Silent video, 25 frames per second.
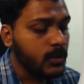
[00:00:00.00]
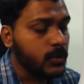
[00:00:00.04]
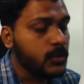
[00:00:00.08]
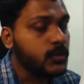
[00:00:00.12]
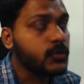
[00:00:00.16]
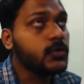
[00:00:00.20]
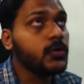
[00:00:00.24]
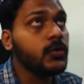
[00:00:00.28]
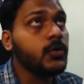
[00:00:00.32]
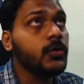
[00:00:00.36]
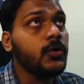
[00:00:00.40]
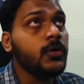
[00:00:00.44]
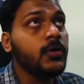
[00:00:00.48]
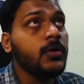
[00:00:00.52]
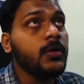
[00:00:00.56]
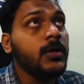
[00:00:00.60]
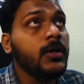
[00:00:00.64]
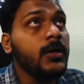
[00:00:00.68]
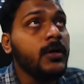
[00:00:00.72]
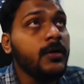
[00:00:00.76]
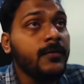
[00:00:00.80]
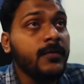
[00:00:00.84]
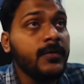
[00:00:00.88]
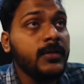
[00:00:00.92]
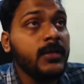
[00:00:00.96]
So
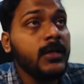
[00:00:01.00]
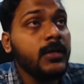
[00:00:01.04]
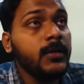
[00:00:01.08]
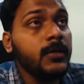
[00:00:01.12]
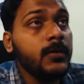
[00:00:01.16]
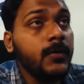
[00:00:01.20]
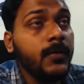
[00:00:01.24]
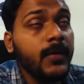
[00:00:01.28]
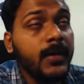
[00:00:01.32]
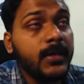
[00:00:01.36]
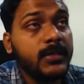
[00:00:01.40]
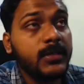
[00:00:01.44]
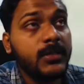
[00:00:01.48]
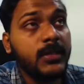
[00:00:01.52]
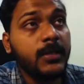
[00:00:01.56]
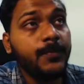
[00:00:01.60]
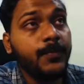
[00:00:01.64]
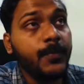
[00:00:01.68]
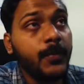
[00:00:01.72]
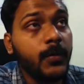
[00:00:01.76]
the UXG